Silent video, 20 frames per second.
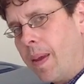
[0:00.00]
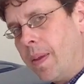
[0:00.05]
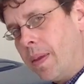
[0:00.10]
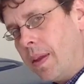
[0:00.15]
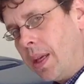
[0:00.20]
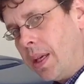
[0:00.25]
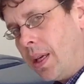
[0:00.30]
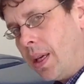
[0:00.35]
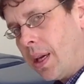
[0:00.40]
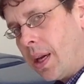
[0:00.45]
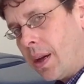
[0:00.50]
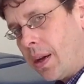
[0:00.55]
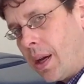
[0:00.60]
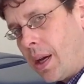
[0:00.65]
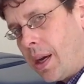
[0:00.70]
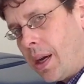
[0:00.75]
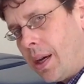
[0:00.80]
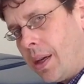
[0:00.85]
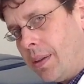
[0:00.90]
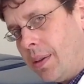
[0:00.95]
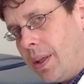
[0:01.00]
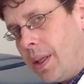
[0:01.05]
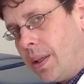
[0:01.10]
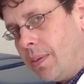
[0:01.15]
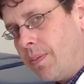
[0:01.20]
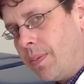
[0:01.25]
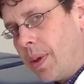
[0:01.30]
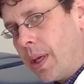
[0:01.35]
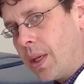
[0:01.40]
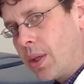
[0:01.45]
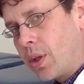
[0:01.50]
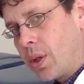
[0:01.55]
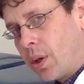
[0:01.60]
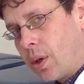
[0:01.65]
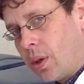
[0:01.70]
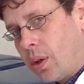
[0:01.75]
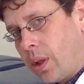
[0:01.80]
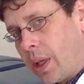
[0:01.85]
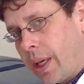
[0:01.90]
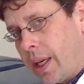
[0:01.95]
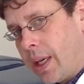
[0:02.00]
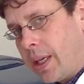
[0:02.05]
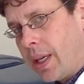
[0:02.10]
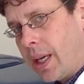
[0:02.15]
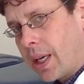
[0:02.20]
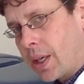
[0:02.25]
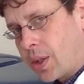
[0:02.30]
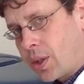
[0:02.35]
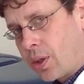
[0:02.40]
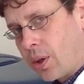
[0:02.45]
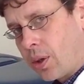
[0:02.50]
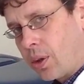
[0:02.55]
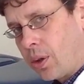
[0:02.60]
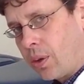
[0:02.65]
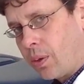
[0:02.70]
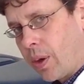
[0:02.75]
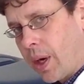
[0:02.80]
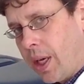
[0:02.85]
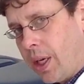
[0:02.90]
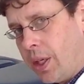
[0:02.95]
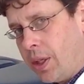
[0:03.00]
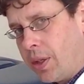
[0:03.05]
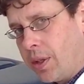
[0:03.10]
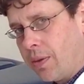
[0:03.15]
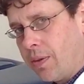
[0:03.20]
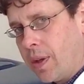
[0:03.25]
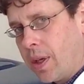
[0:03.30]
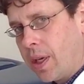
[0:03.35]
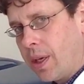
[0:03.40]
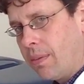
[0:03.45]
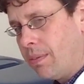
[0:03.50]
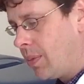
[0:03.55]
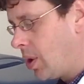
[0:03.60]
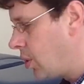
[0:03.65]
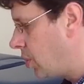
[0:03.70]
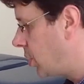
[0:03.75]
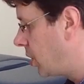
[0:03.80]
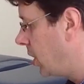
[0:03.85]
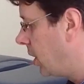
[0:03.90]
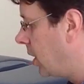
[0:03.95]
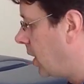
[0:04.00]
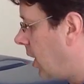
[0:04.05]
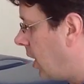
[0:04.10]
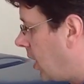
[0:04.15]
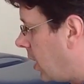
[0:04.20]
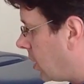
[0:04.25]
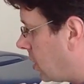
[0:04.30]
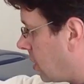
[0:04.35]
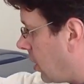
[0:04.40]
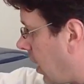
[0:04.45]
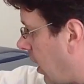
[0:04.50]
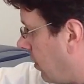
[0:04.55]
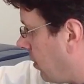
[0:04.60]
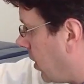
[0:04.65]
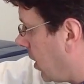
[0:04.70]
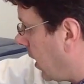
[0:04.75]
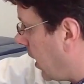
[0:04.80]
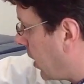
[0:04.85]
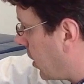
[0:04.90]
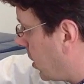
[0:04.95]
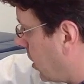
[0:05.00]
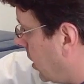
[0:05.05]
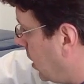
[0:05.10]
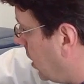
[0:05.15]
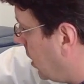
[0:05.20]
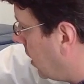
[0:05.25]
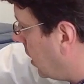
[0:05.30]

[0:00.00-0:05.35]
the internal and external range of the hip motion. So I will actually